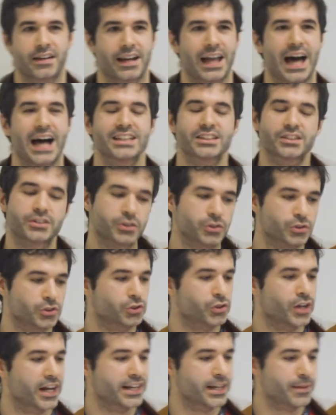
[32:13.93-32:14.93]
last 2
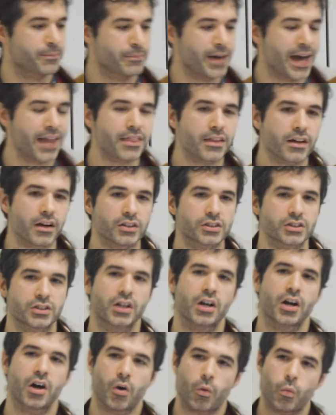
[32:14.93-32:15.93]
training methods,
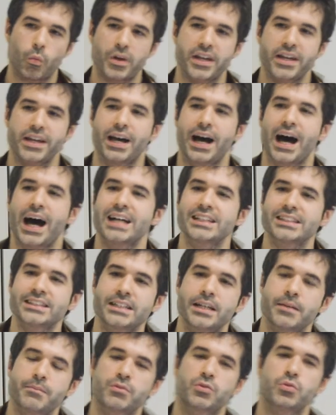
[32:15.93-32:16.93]
we asked
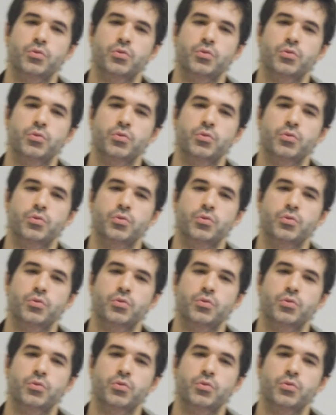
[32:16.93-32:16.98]
them